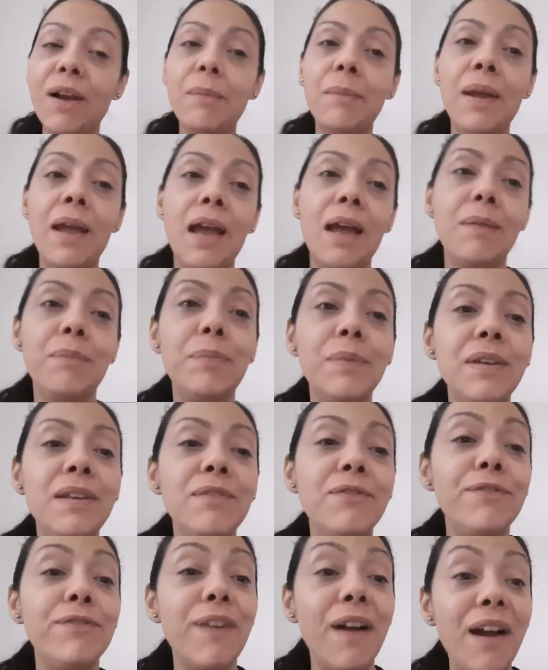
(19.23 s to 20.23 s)
I'm
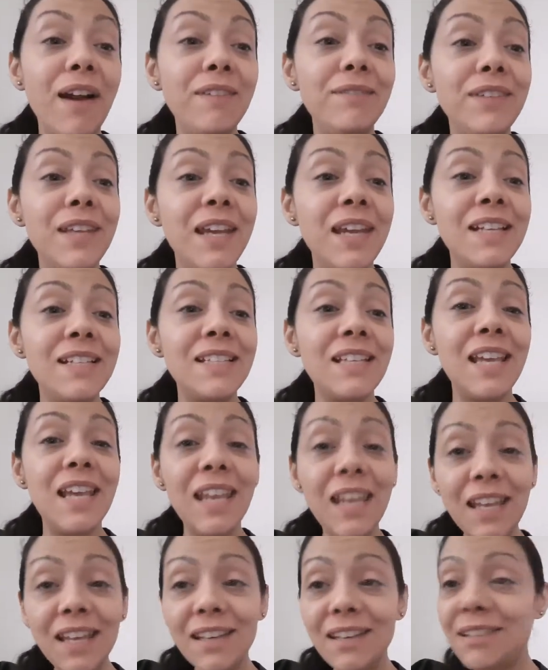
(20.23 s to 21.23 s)
happy 5 days
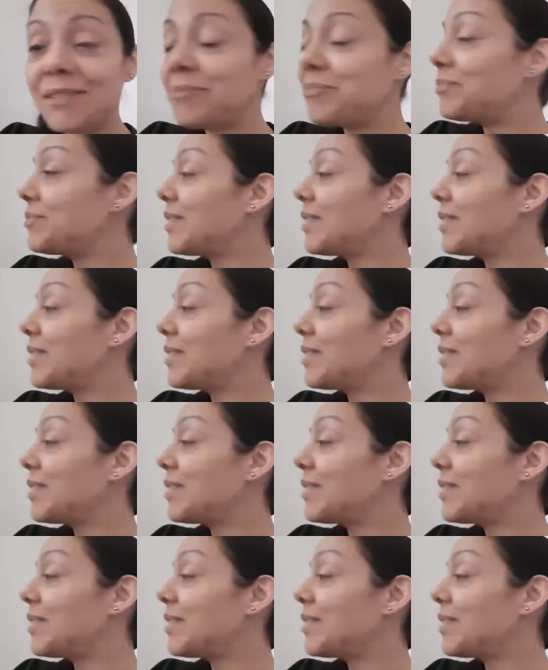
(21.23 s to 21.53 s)
in.